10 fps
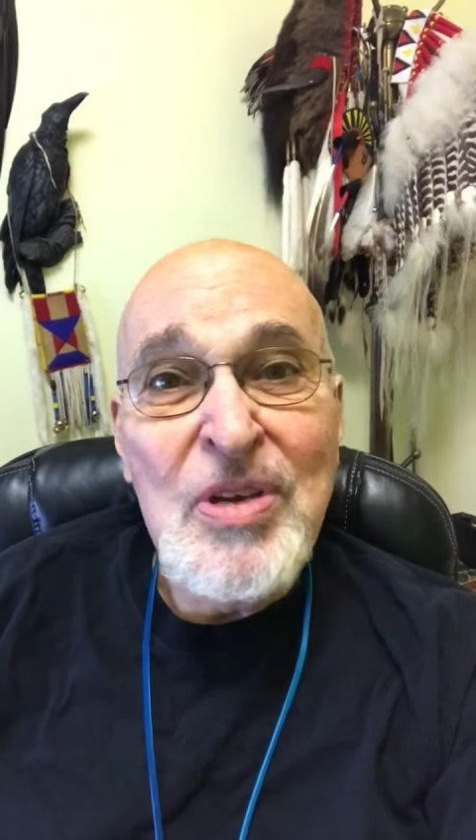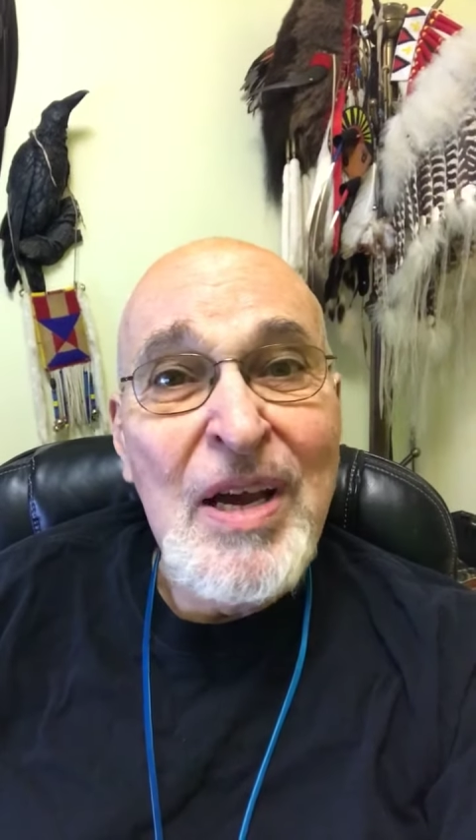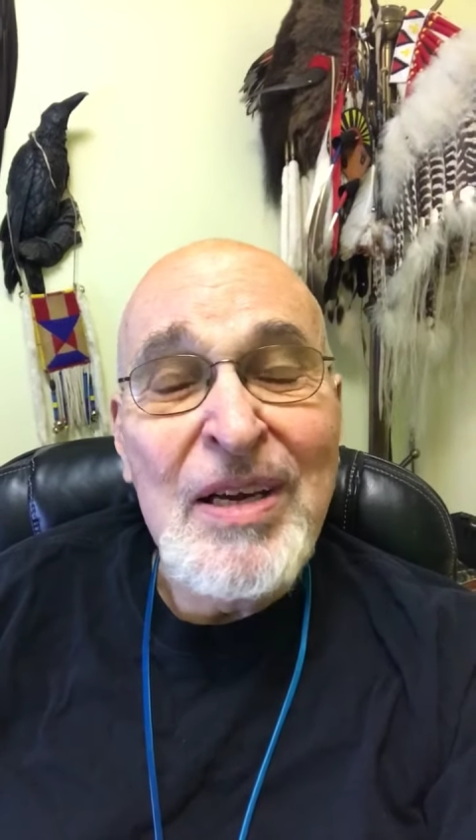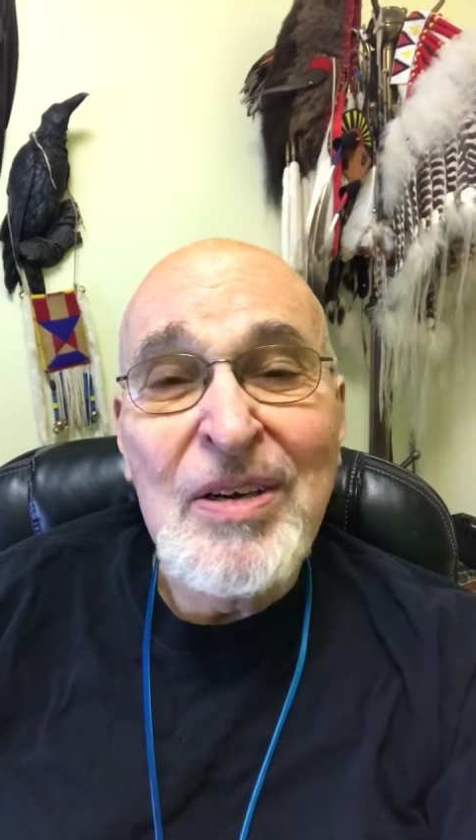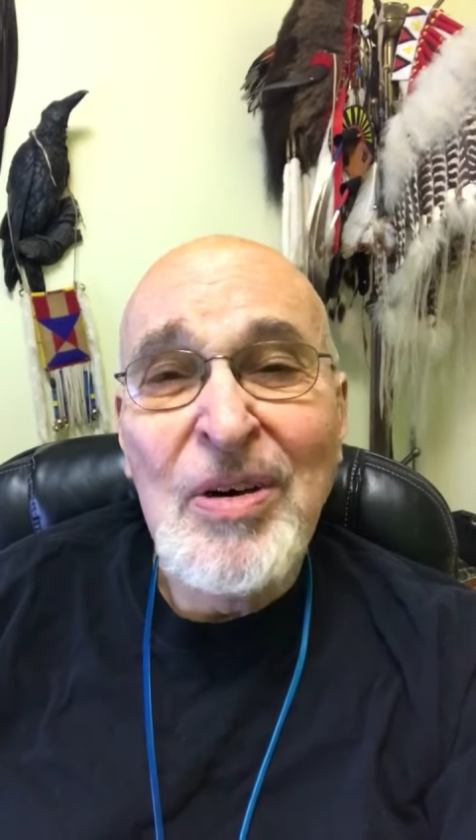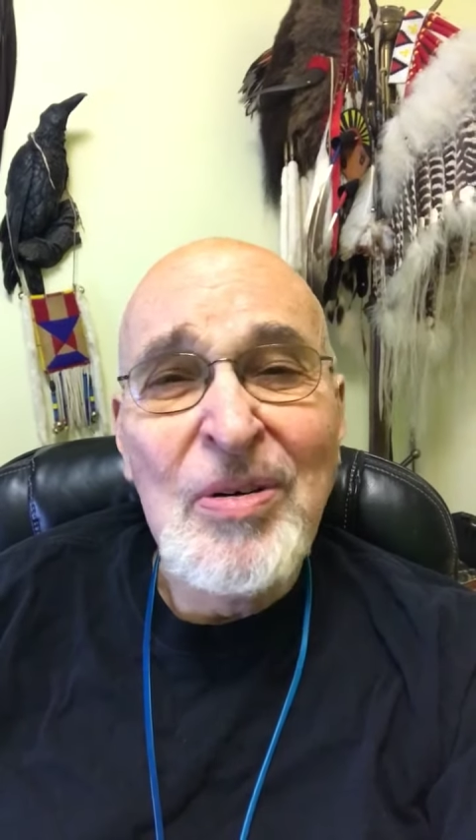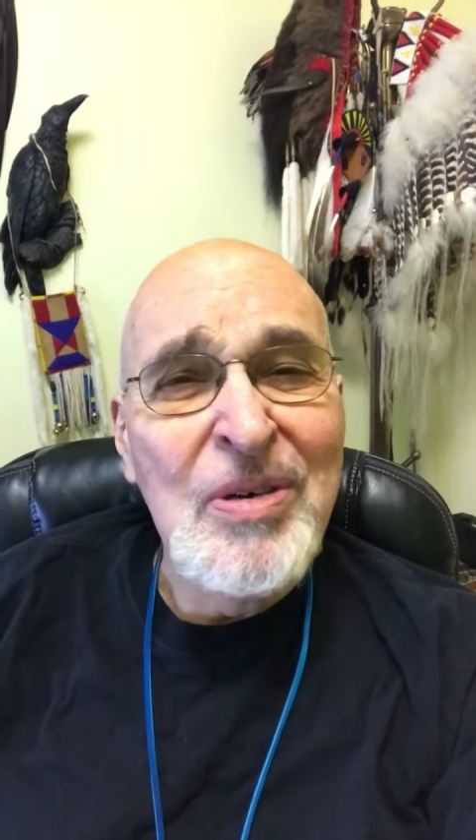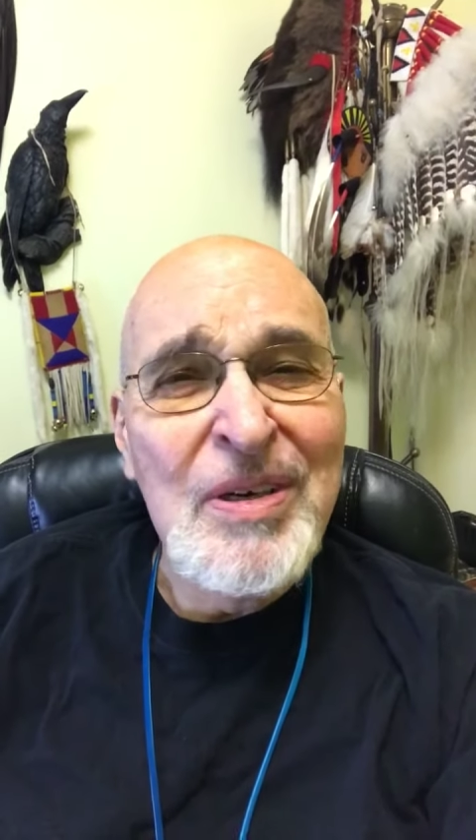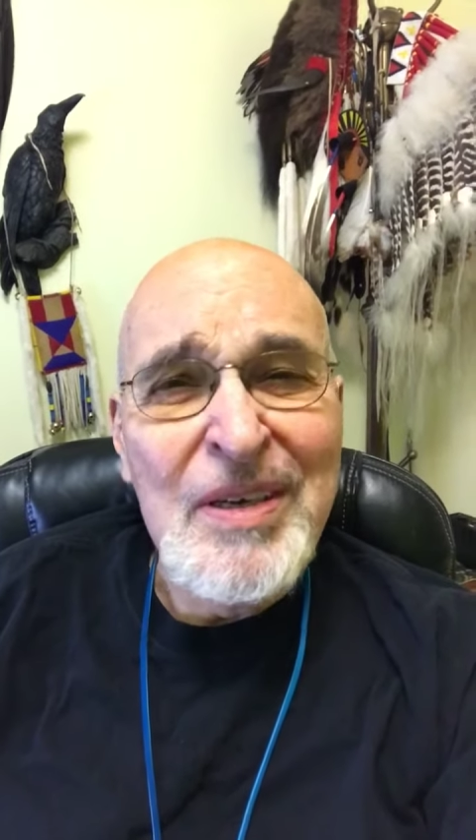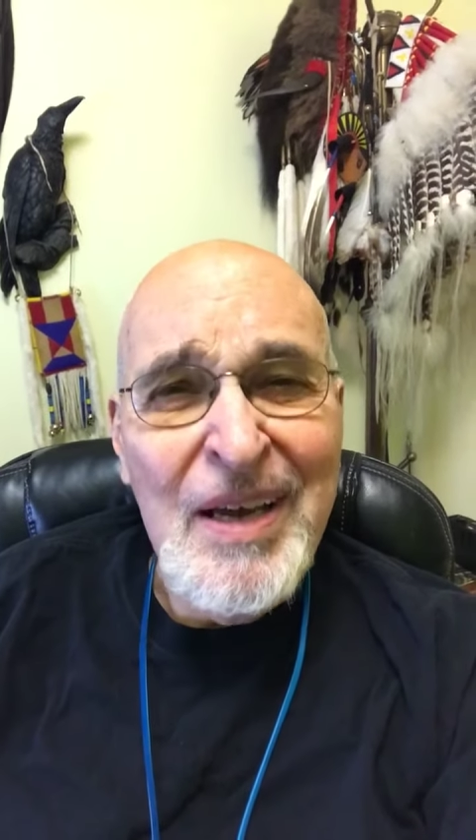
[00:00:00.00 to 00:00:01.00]
echoed
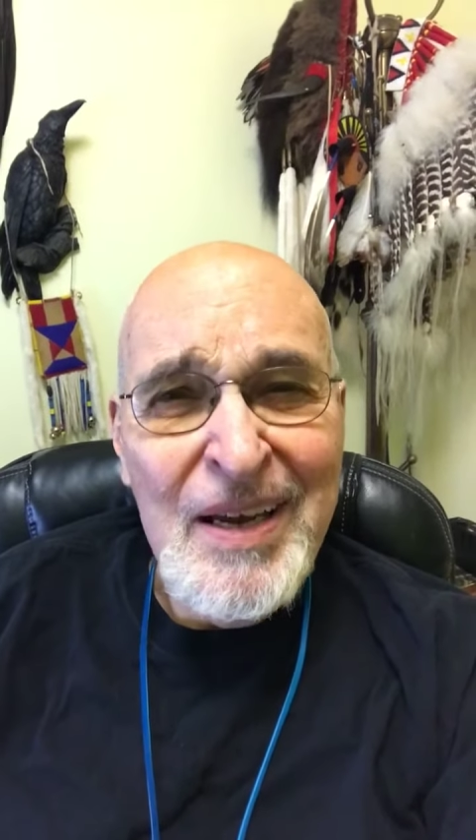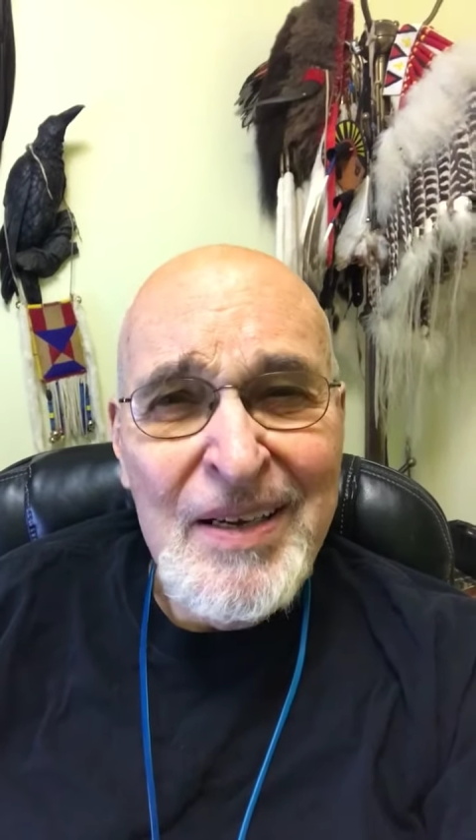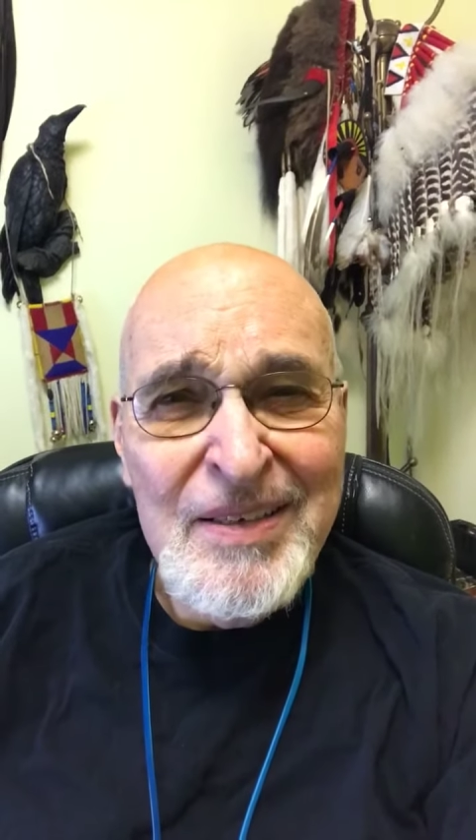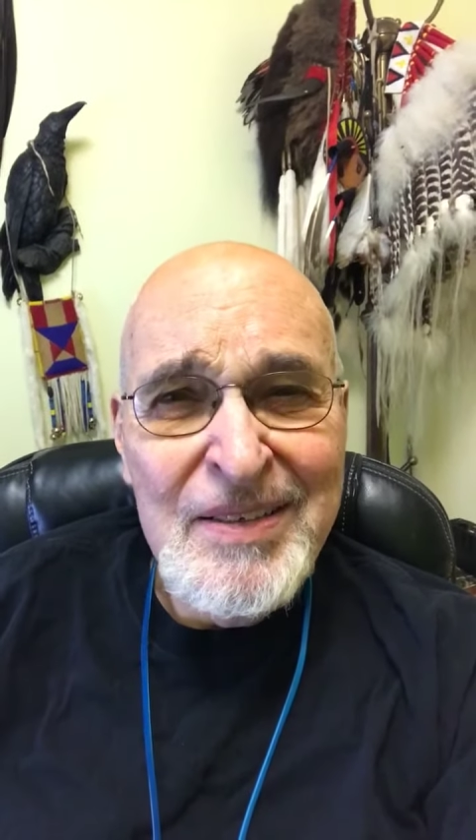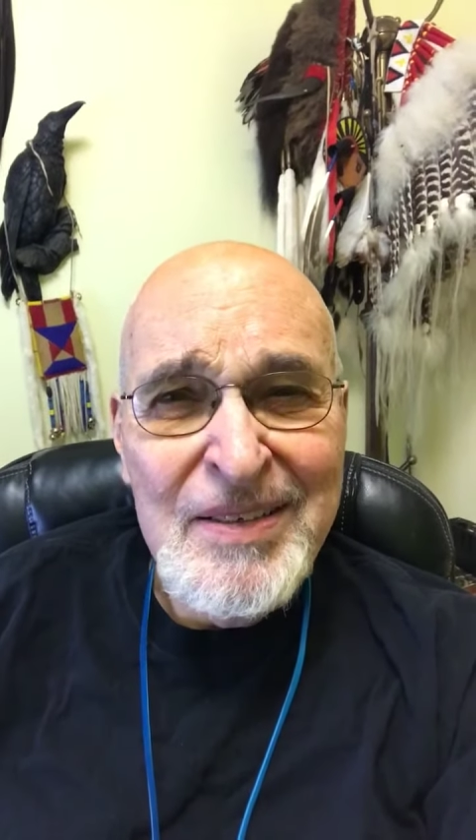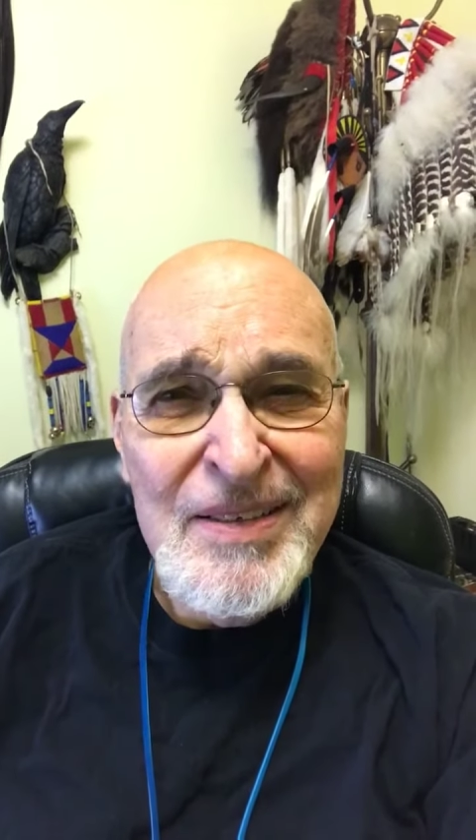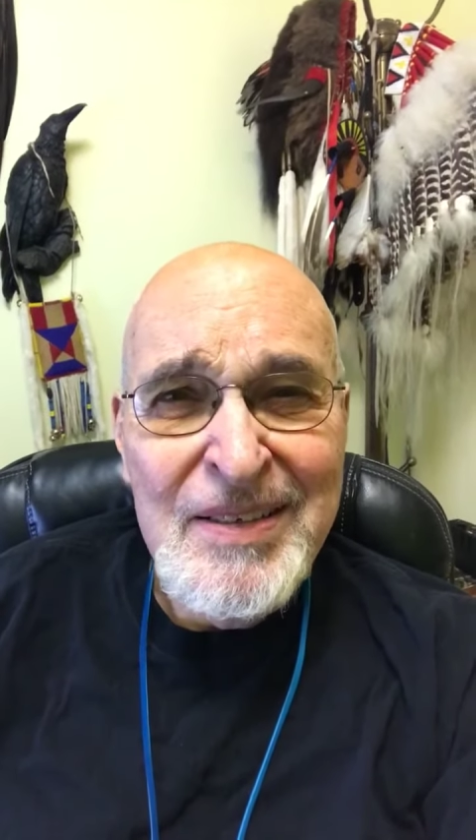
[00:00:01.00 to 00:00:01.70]
again,